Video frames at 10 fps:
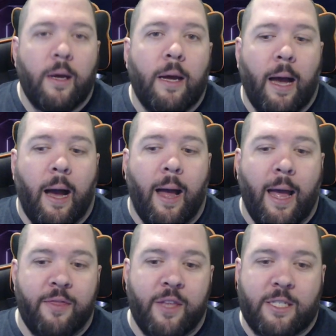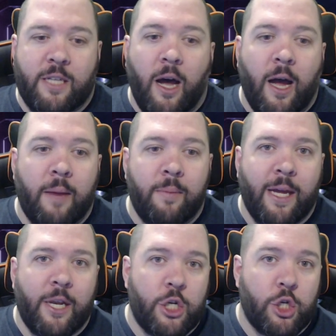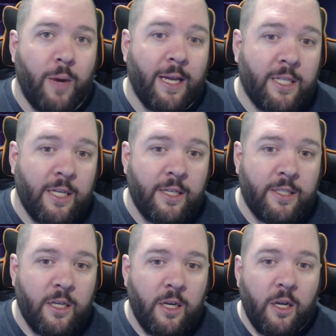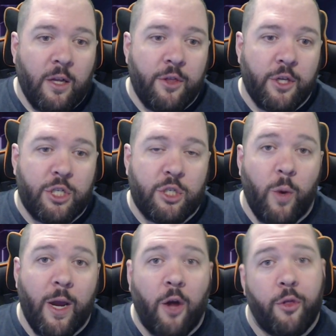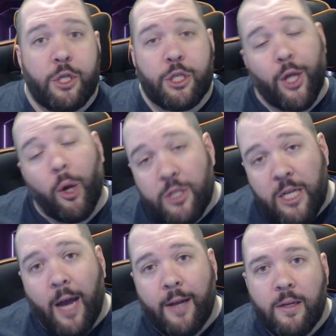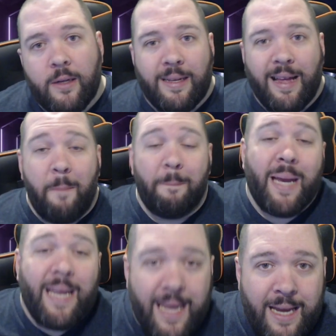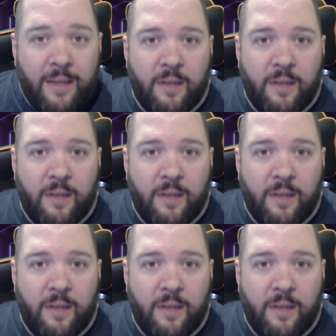and this time it addresses the swing on the slow side, meaning